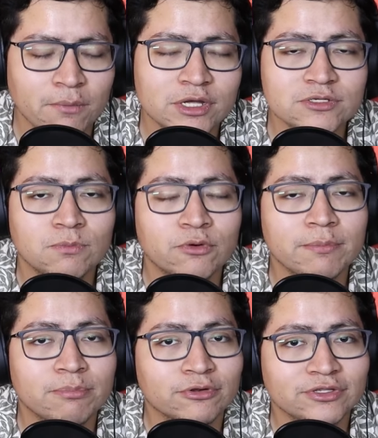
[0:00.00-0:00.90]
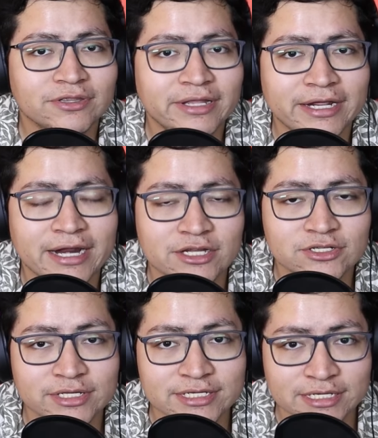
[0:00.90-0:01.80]
was more important than it
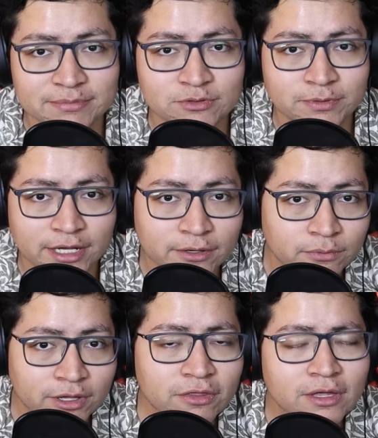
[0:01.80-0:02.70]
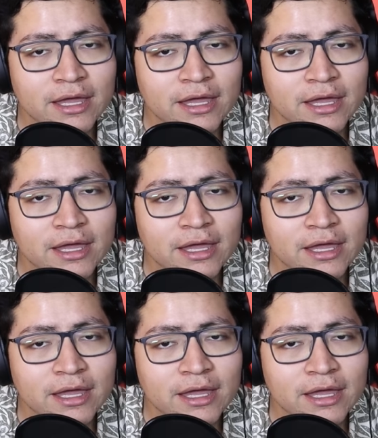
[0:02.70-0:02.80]
actually seemed to begin with.